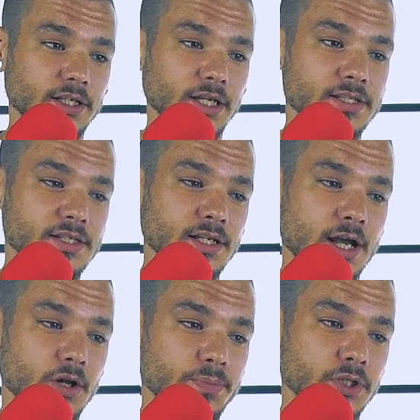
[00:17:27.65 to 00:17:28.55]
it's gonna
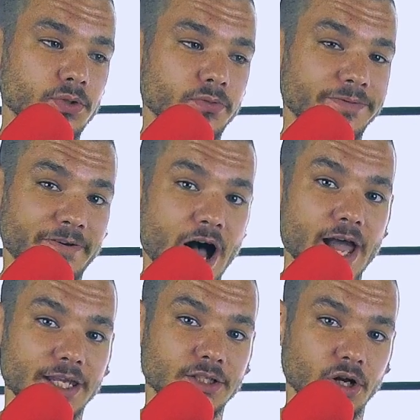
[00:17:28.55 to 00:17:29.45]
help you
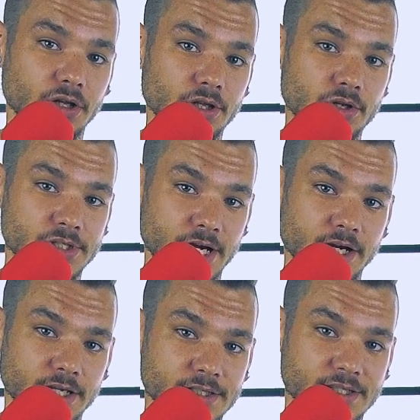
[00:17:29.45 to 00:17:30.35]
find all of those
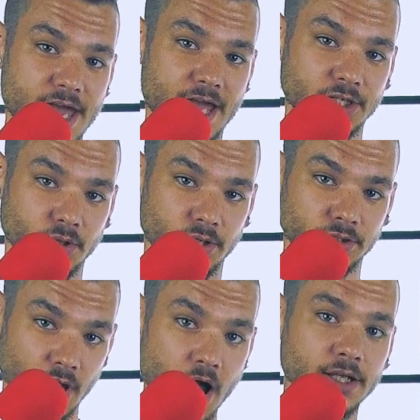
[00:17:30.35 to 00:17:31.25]
areas that you're
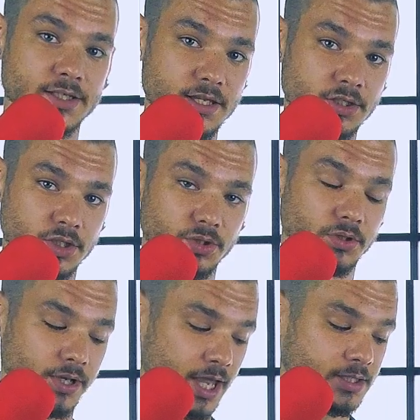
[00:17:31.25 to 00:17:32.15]
locked into, okay?